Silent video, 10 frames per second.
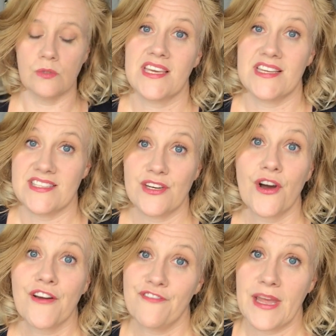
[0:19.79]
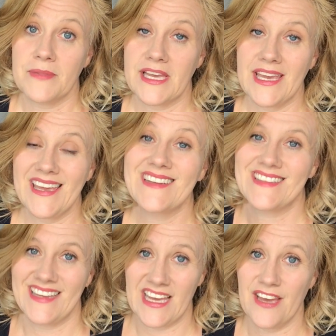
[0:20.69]
Because in our family,
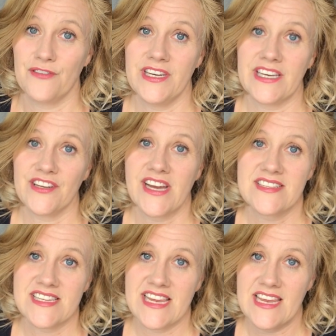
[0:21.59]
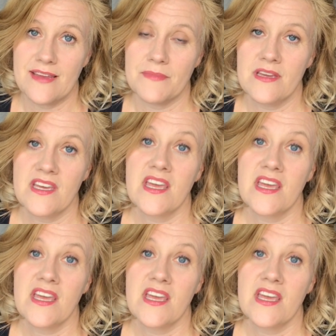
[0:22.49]
every dollar has a name,